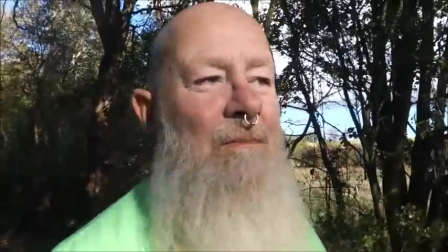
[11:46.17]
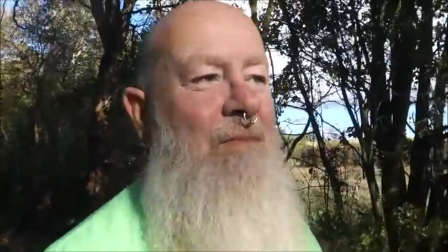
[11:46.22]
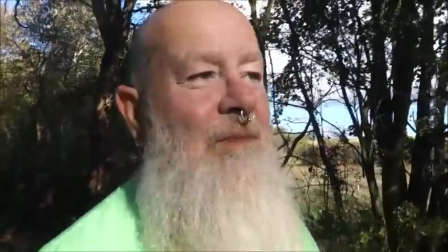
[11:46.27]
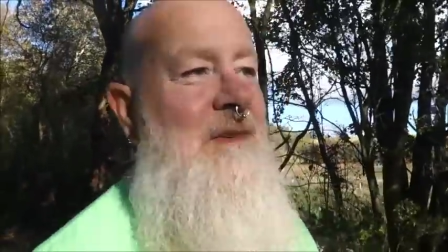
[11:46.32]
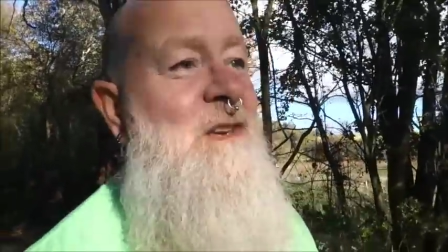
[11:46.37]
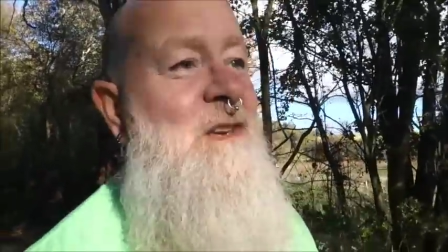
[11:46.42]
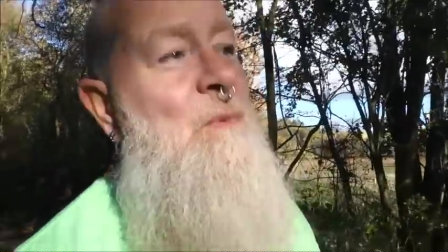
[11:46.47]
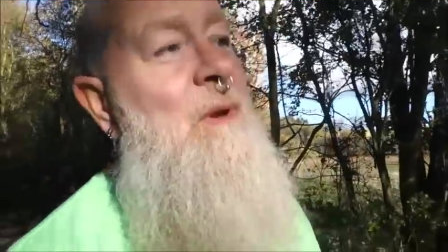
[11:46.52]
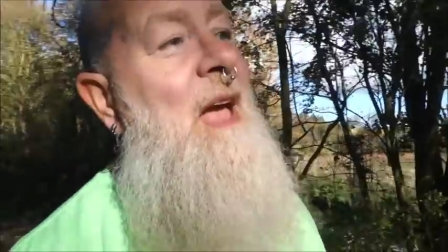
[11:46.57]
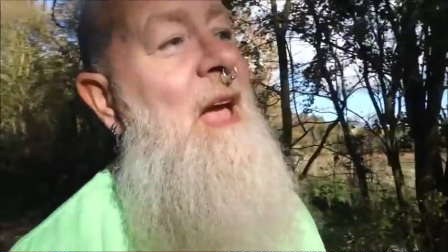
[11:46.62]

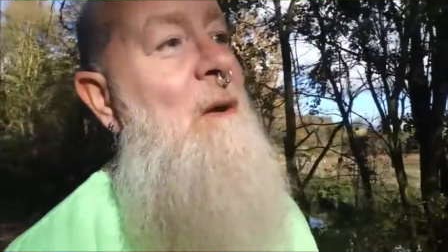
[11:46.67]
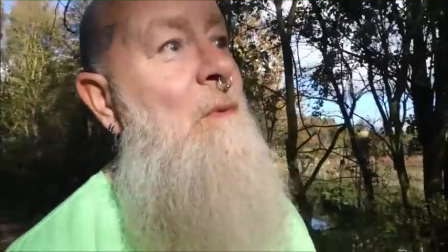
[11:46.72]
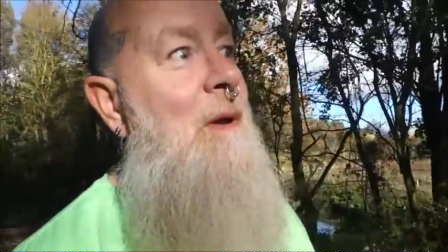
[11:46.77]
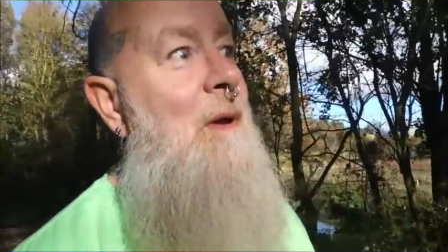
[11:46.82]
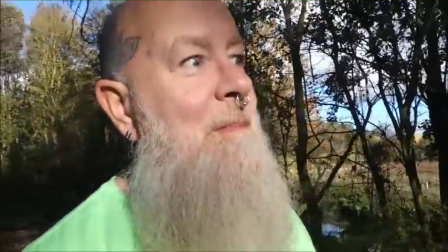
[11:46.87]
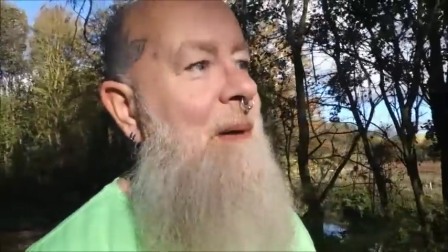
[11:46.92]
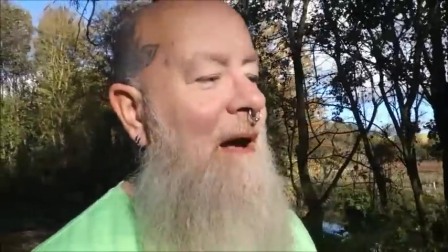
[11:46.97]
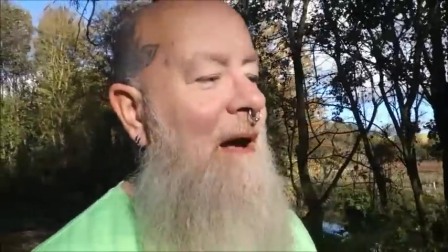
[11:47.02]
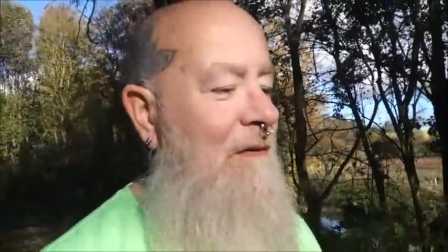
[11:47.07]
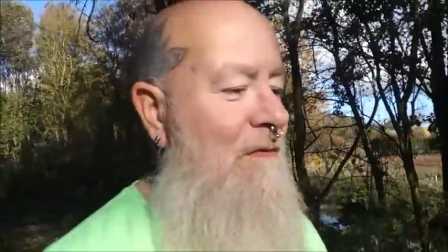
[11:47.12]
So yeah, we're
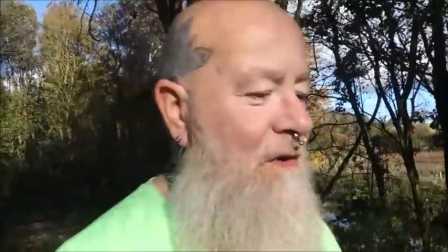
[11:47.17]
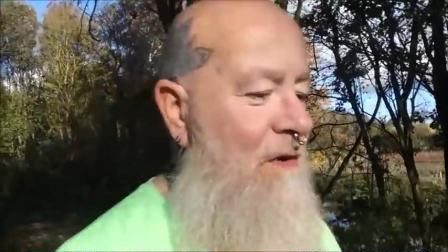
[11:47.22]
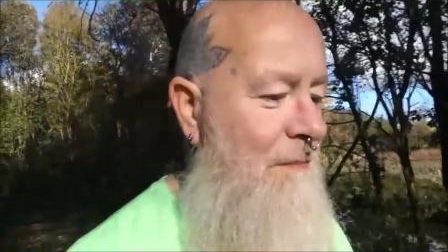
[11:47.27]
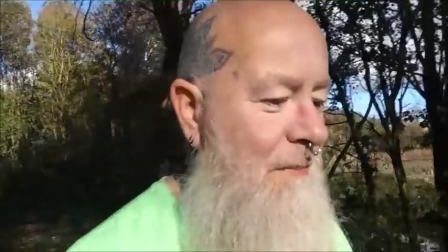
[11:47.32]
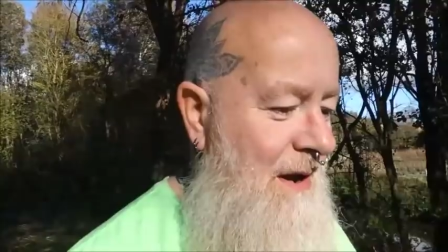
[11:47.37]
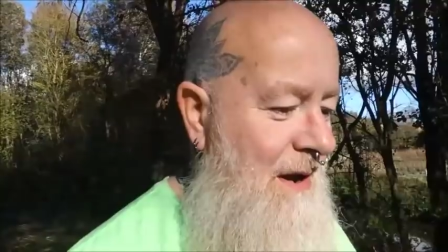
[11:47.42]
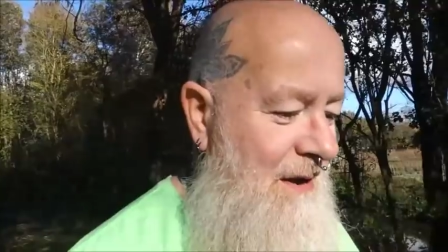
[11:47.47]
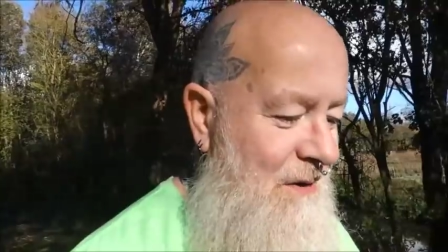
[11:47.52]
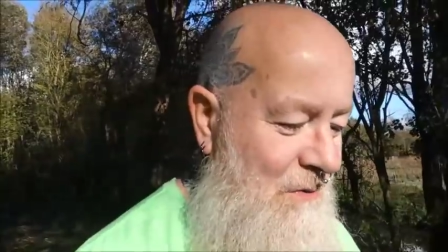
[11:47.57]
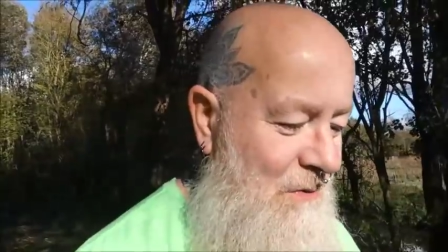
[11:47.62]
back for a
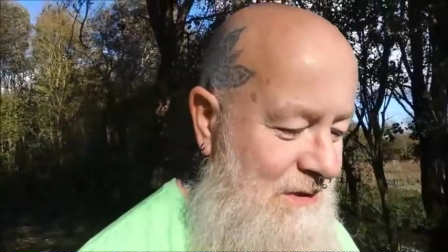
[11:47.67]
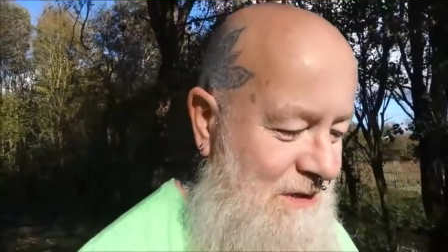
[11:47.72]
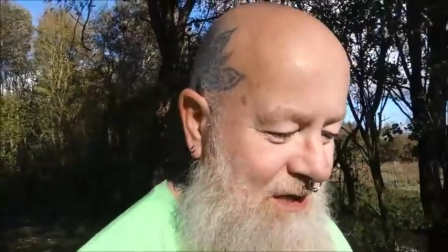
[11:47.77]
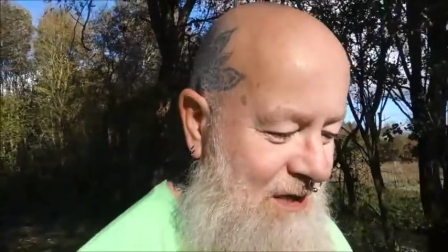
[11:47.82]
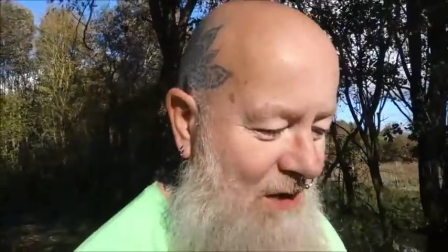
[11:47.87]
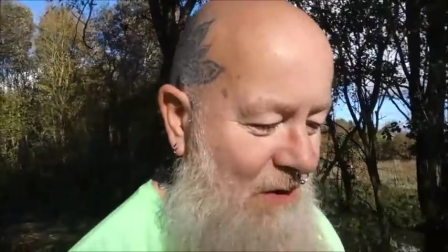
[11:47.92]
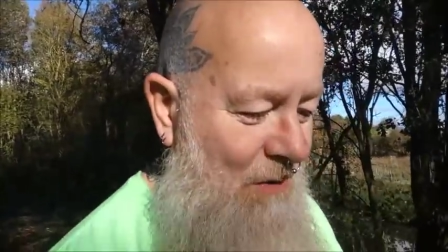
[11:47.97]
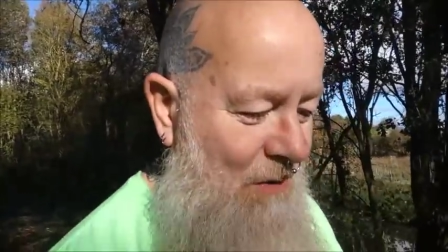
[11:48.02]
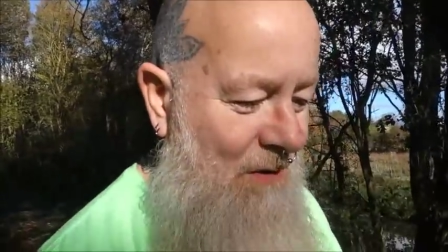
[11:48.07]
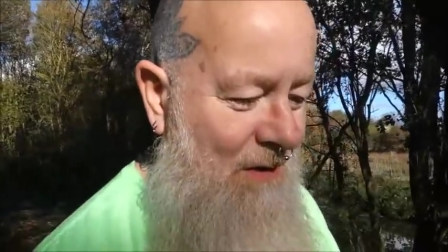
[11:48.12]
minute or
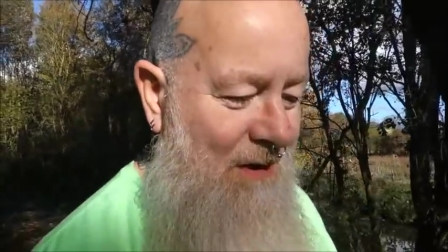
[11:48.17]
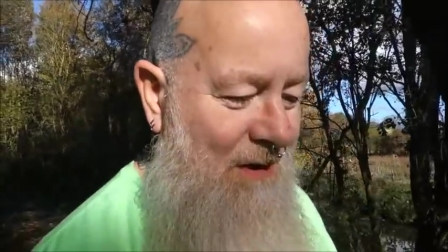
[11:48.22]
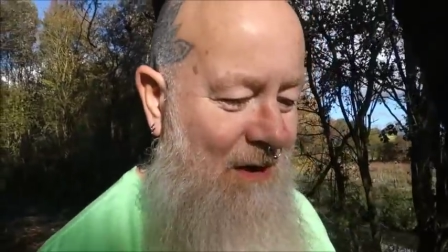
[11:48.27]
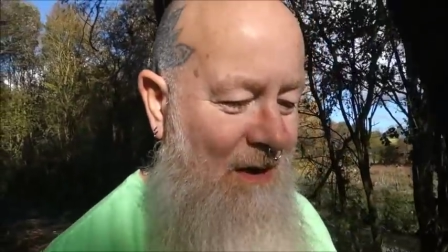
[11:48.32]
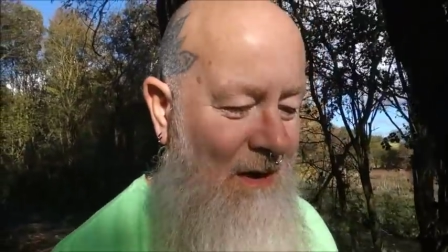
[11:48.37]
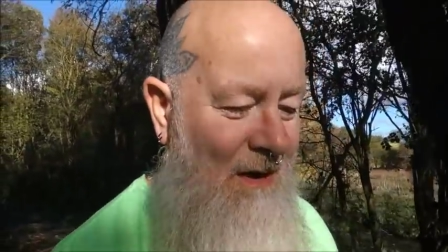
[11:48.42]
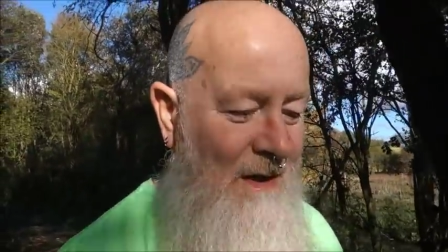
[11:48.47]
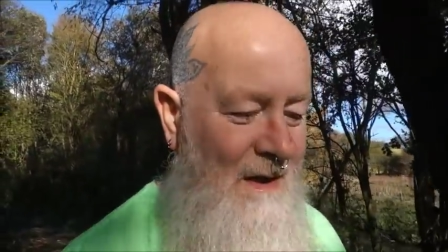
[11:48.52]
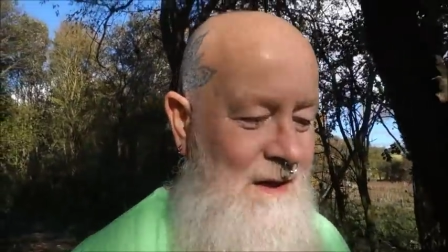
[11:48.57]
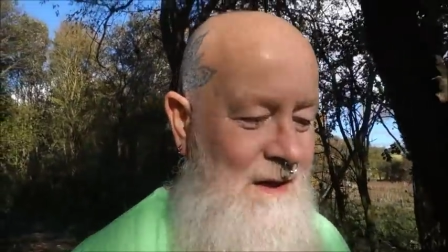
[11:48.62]
two
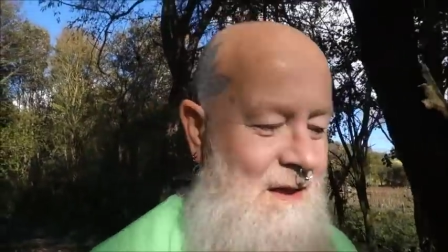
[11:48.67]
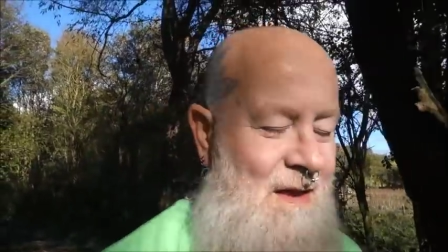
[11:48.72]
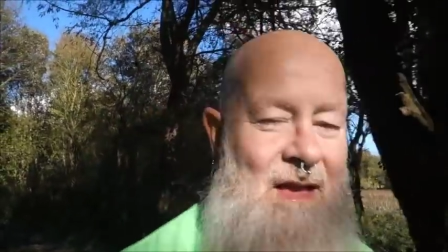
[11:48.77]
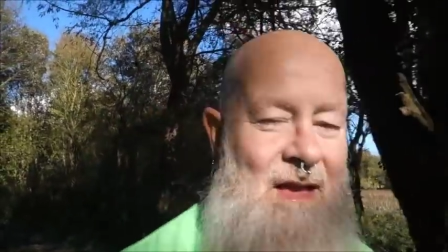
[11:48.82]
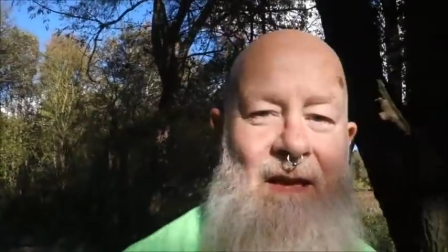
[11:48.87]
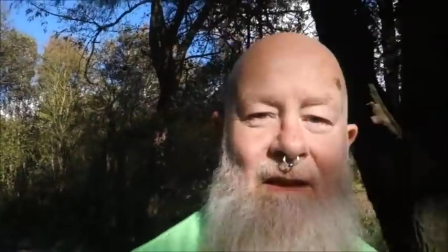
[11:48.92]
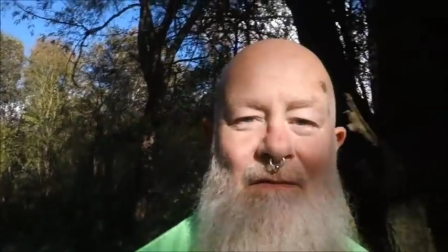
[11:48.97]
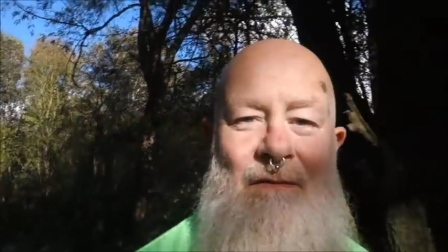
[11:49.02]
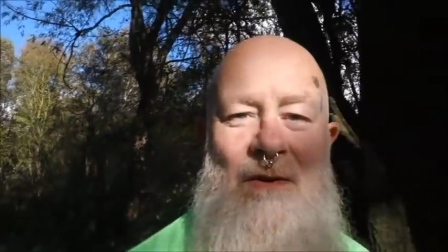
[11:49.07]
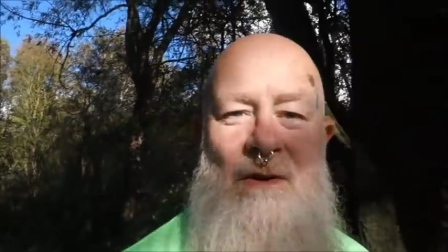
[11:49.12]

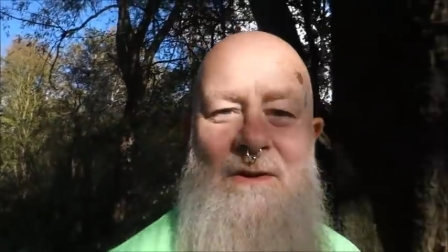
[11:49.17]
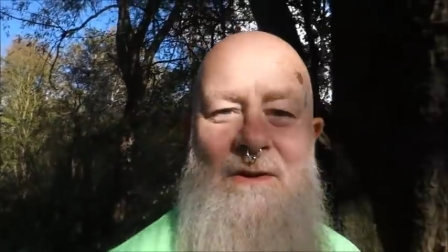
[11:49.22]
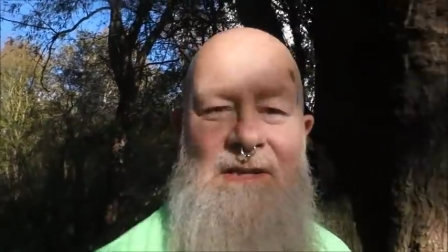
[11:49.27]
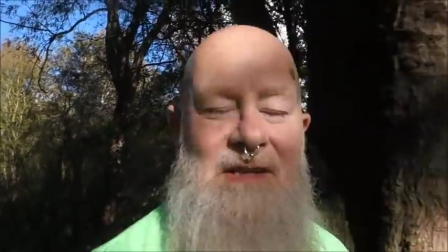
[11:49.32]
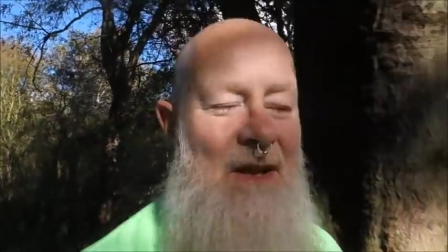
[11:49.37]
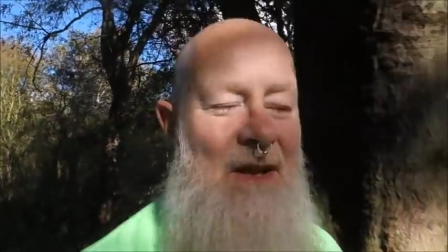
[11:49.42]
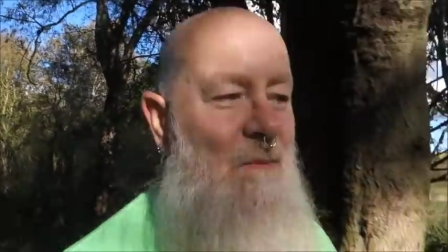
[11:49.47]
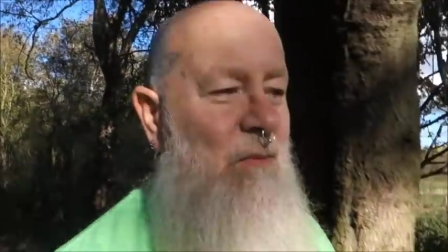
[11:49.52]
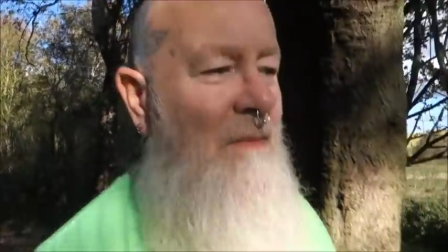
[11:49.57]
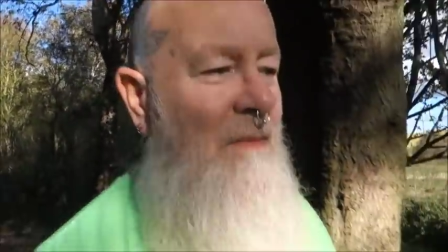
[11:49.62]
if you can
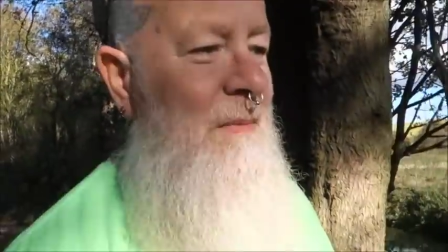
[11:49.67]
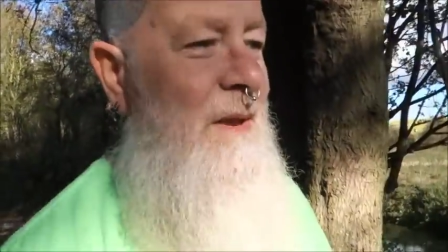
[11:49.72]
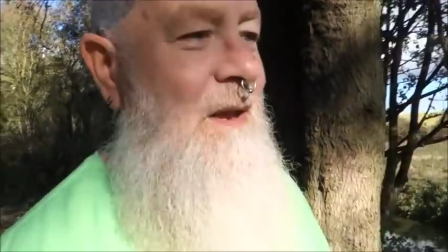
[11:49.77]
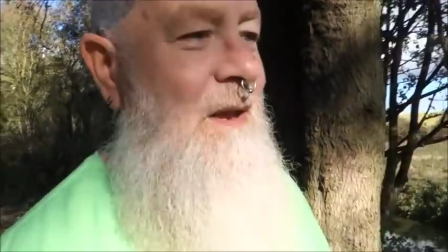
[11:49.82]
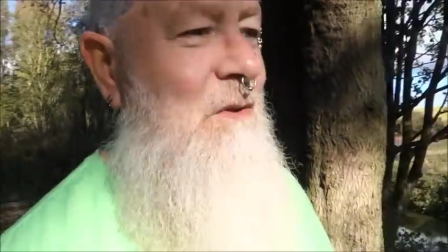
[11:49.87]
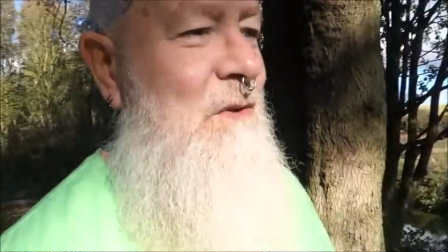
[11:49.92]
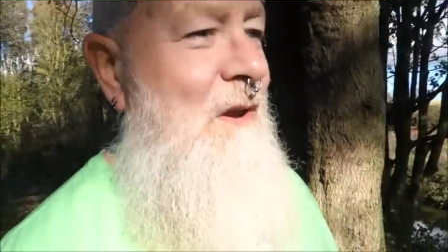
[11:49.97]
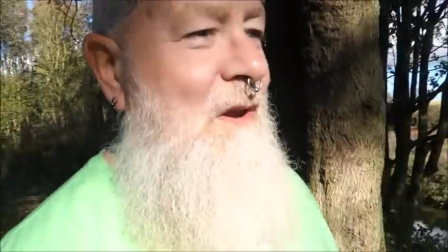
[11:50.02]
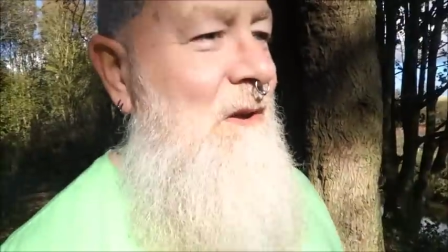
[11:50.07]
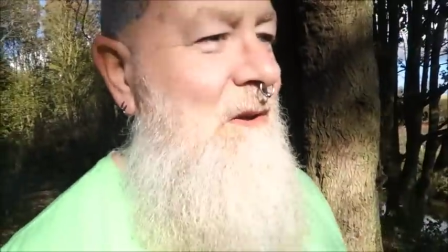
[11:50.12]
stick with me
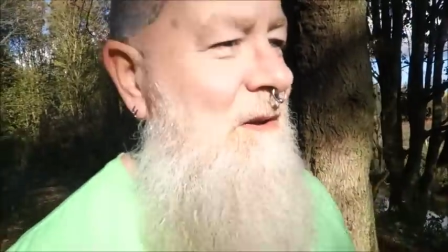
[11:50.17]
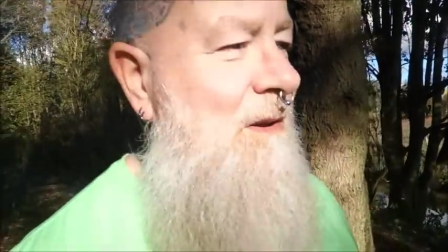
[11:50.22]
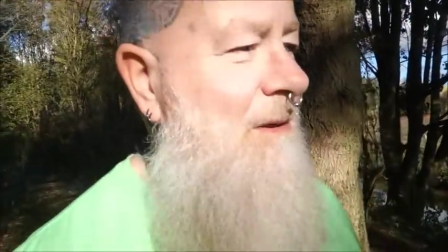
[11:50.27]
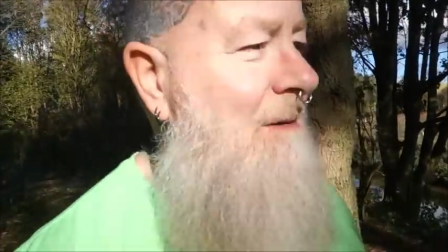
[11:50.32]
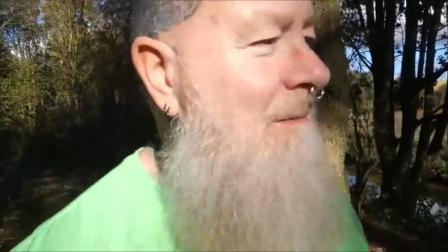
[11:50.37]
or not.